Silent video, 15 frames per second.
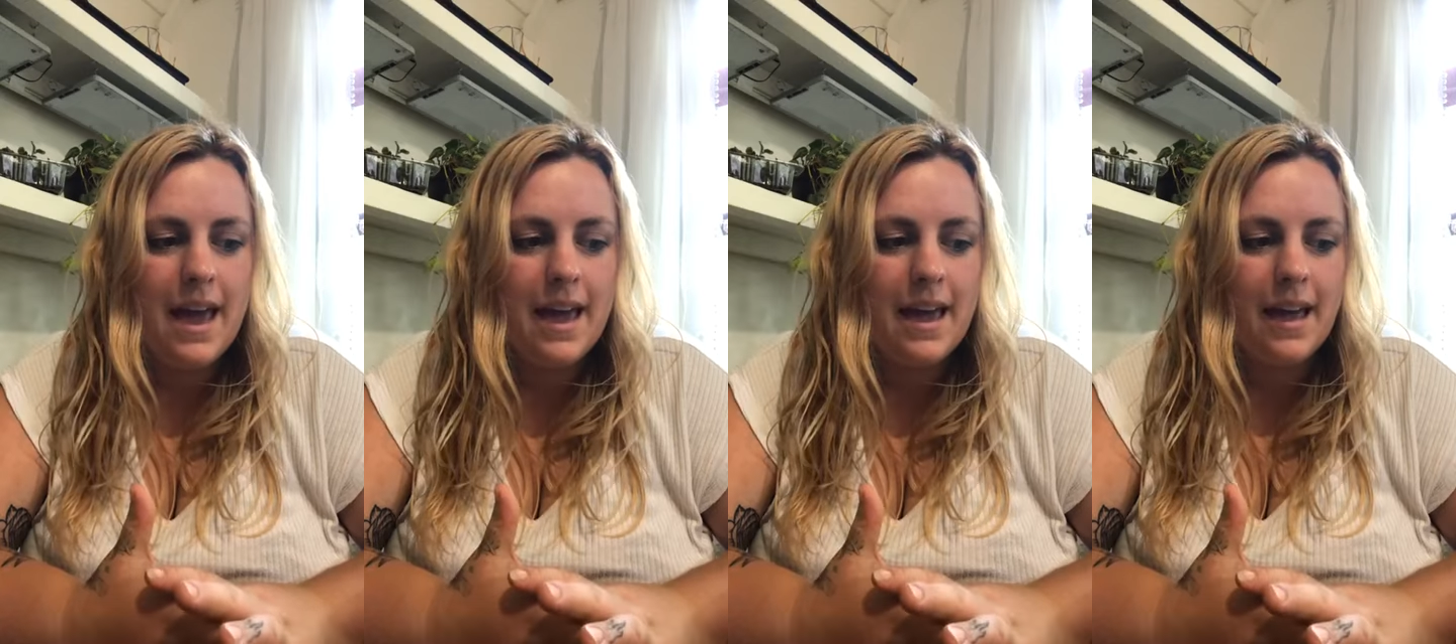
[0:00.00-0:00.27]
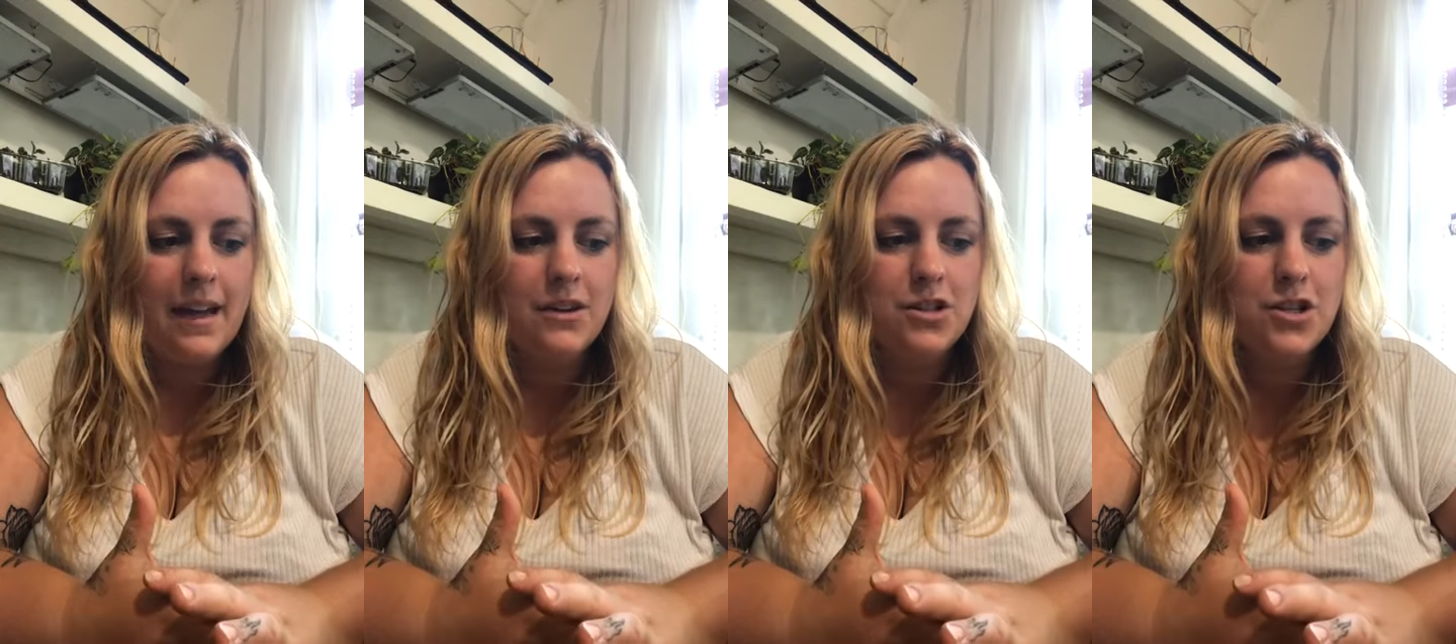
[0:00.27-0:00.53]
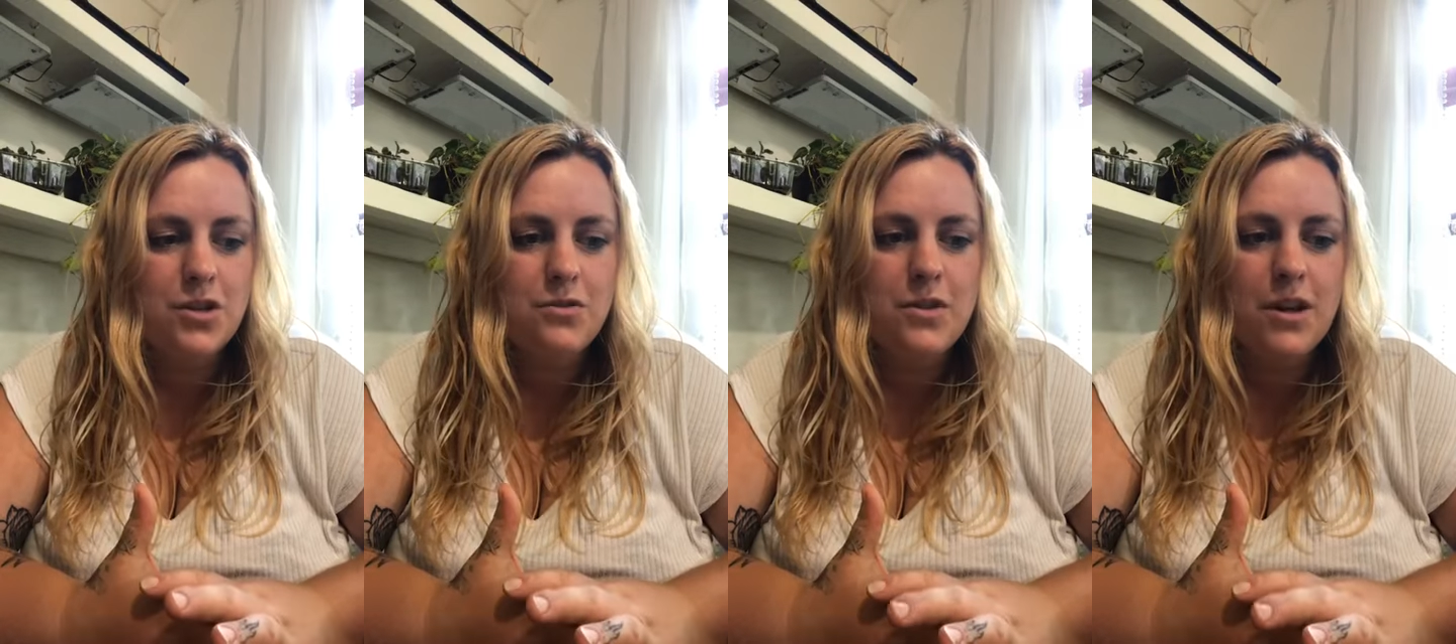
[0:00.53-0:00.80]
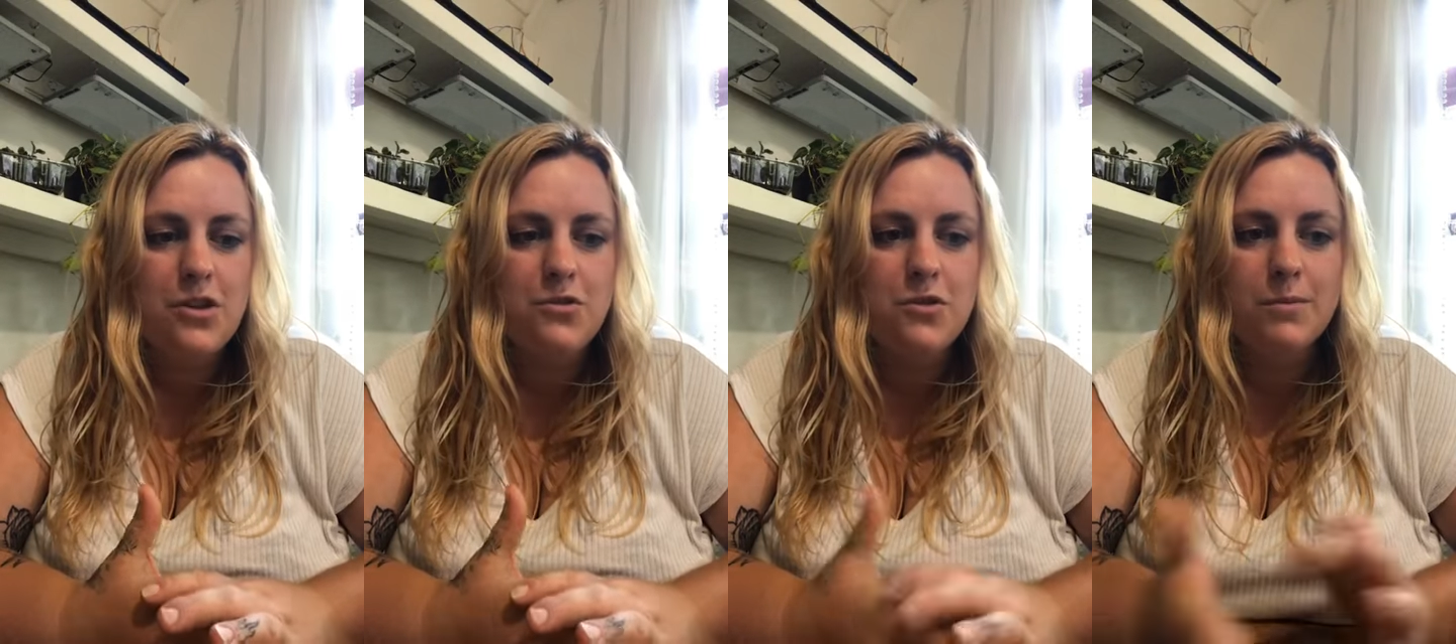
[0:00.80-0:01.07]
and 2
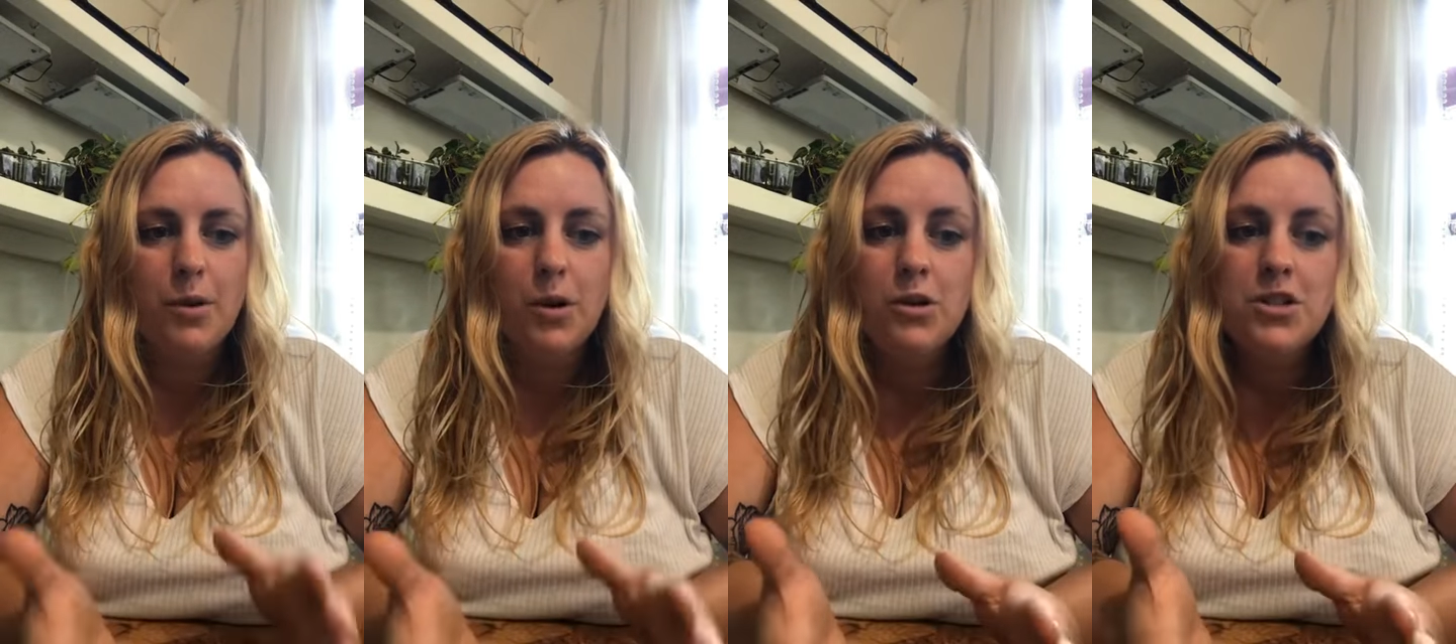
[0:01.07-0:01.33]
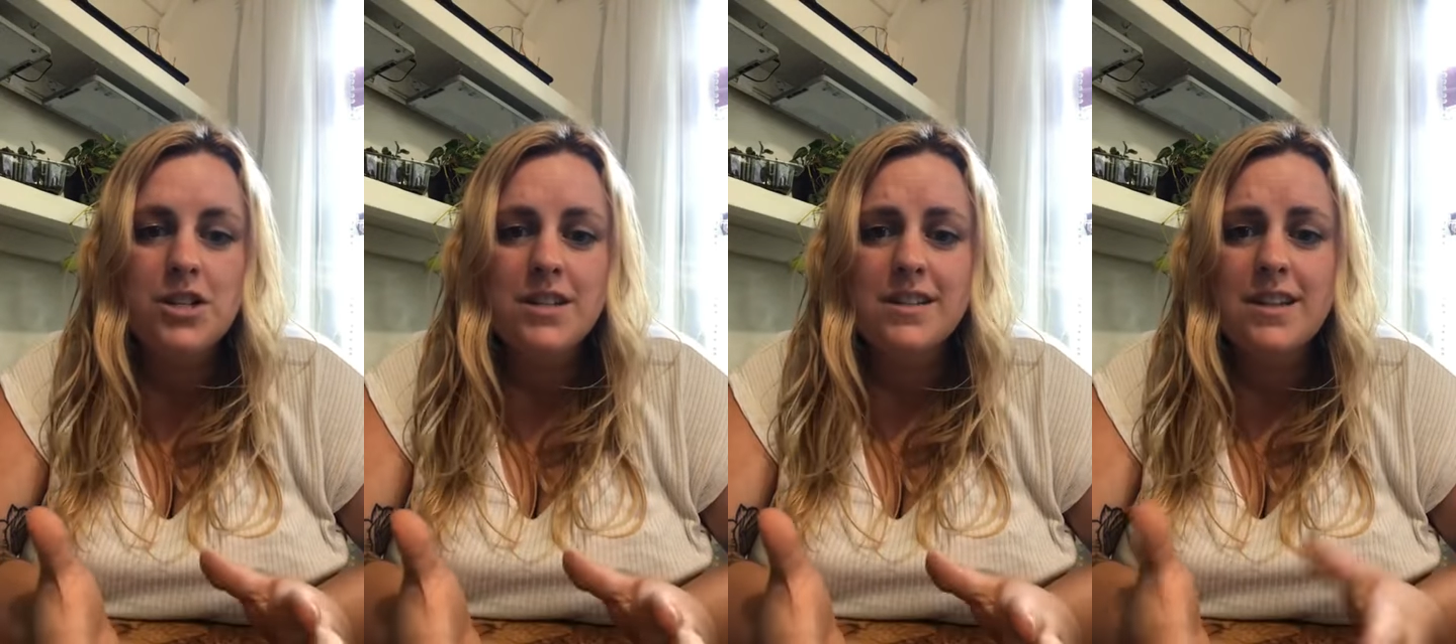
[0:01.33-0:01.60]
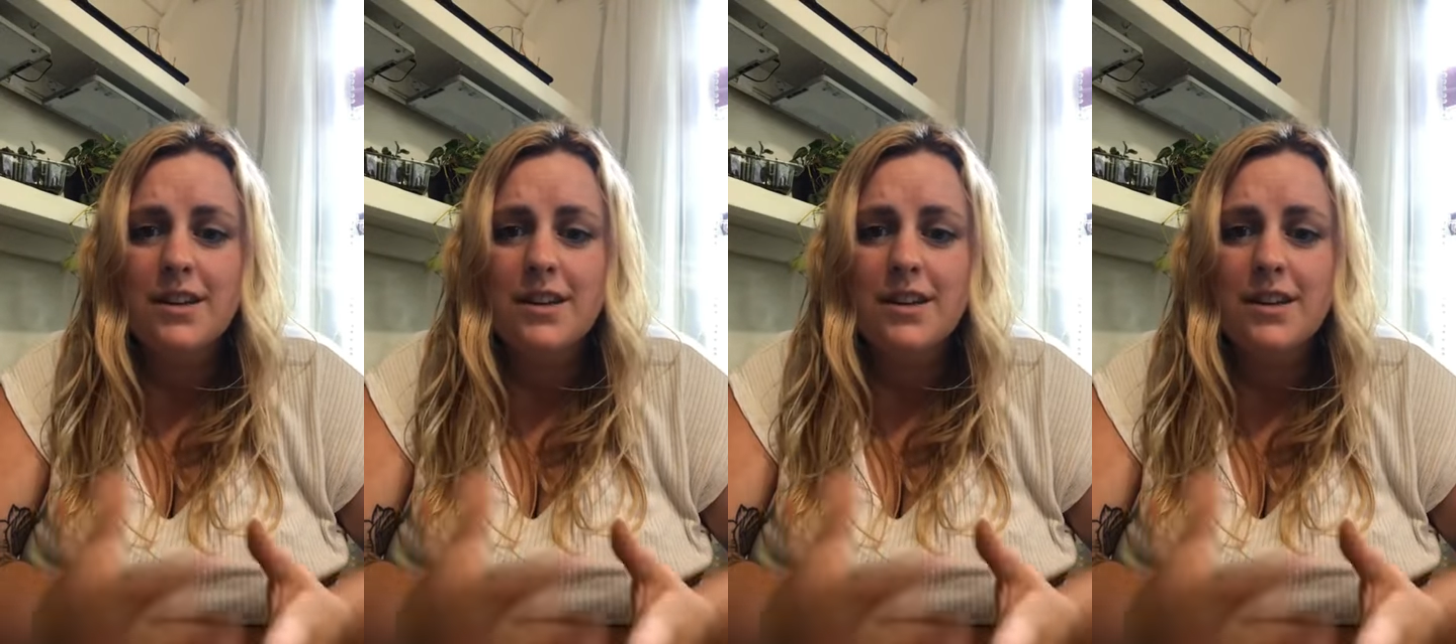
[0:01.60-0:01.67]
that you could purchase